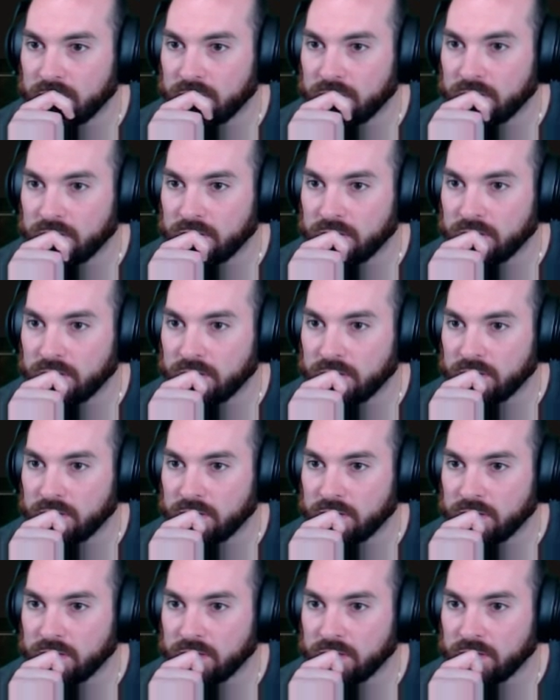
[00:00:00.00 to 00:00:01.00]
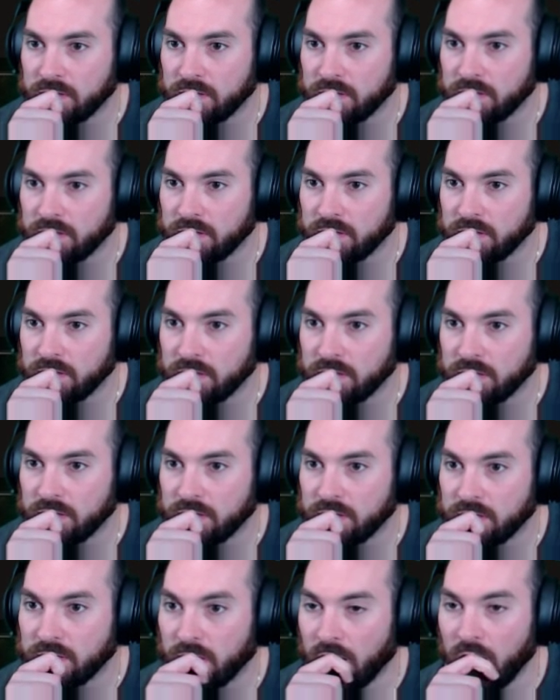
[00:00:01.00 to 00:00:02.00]
actually do full res.
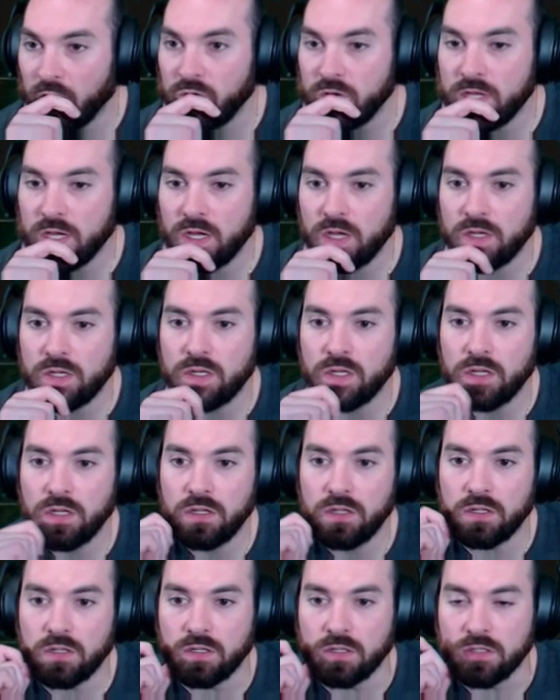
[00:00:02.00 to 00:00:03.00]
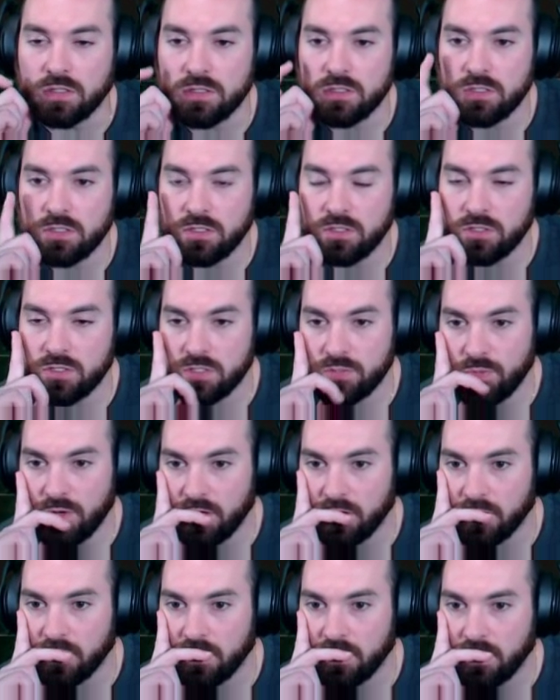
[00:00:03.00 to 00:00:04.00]
Oh yeah, it does. You're
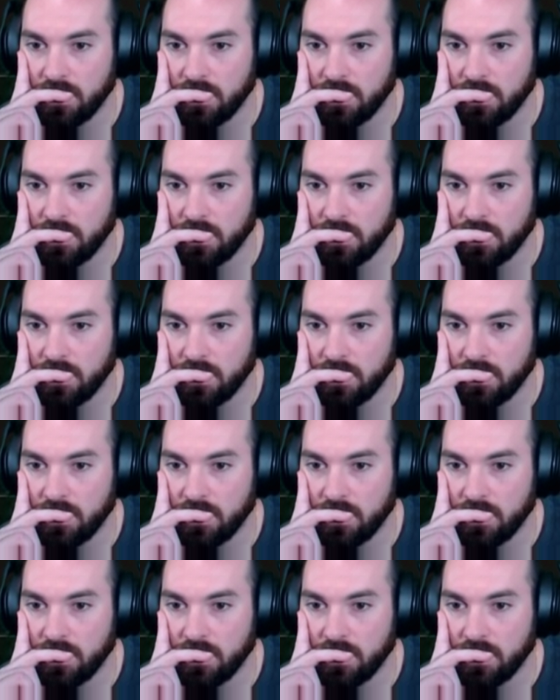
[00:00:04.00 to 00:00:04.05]
smart.